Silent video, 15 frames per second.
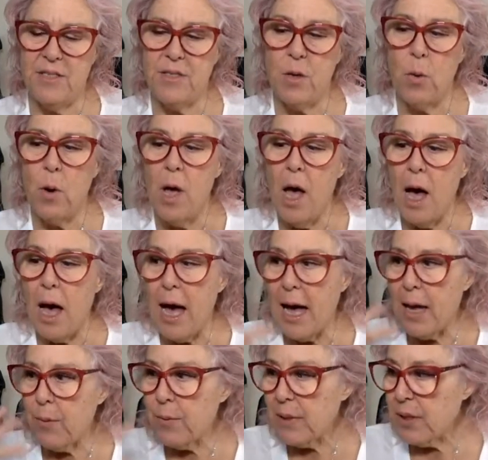So
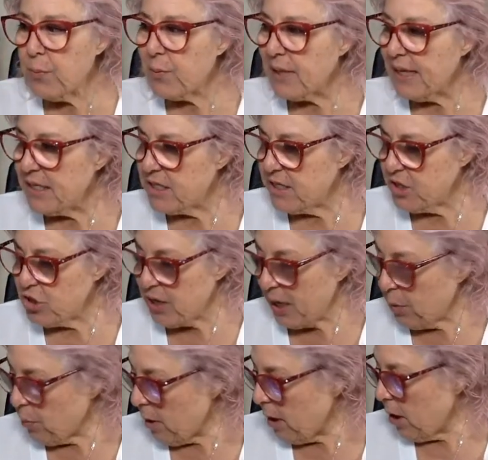I really relate to the
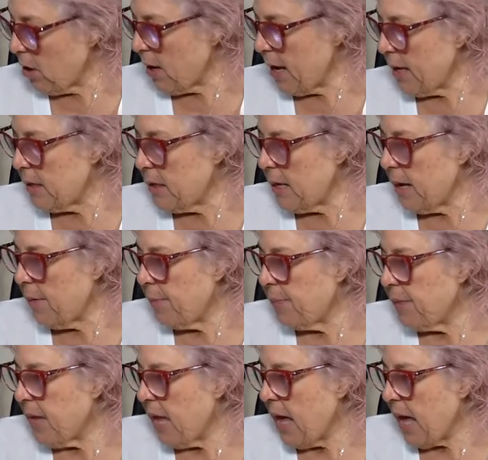jaguar, and
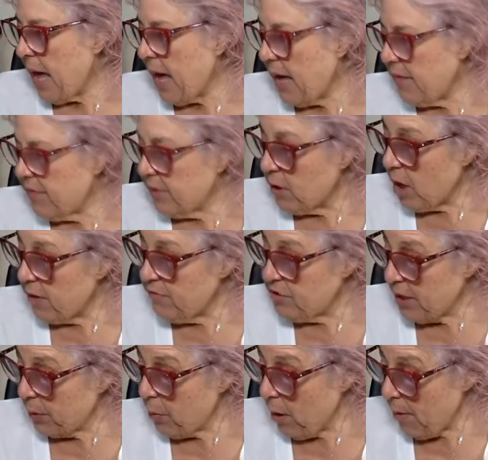have a lot of
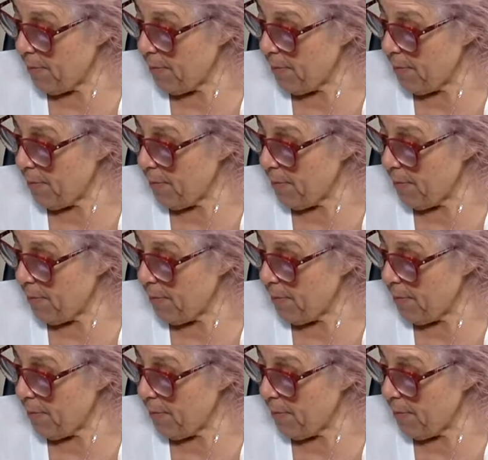jaguar